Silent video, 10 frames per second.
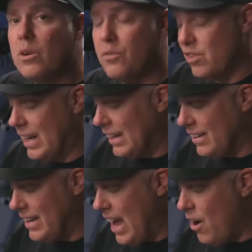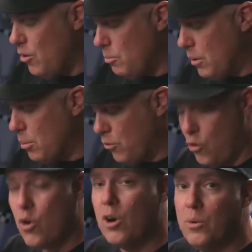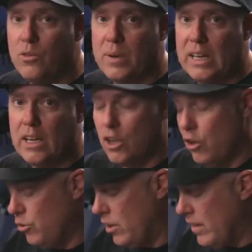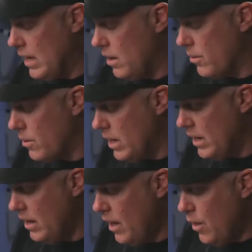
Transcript: of settled down, but before it was really close to the end of the run,